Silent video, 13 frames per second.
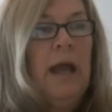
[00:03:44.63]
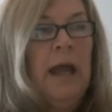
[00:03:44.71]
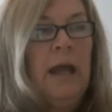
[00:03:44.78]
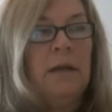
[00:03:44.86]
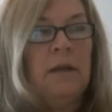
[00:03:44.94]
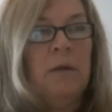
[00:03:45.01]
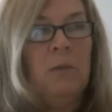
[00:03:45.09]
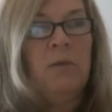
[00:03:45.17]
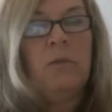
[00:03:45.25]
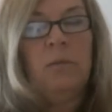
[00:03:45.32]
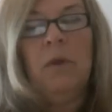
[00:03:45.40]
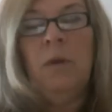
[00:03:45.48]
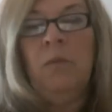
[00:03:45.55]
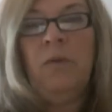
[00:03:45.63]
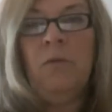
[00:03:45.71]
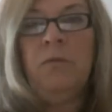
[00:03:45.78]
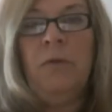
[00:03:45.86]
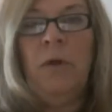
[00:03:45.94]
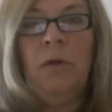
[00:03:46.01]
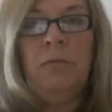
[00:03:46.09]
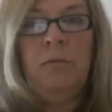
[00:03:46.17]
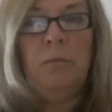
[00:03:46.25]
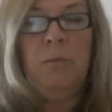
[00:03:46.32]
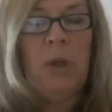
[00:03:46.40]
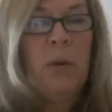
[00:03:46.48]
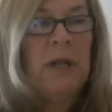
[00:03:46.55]
And it was a
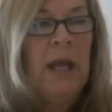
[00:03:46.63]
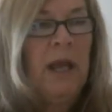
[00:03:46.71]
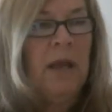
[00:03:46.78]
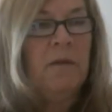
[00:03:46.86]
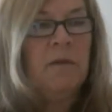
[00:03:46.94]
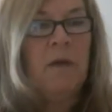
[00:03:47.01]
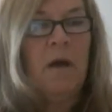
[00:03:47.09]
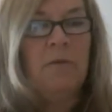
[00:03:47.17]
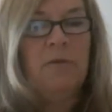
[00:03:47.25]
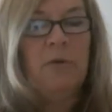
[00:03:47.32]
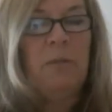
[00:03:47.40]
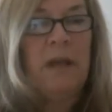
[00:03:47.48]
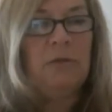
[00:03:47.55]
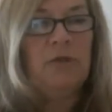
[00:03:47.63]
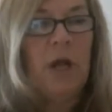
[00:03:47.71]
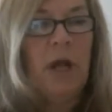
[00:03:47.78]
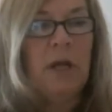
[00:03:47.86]
full-blown case of dementia,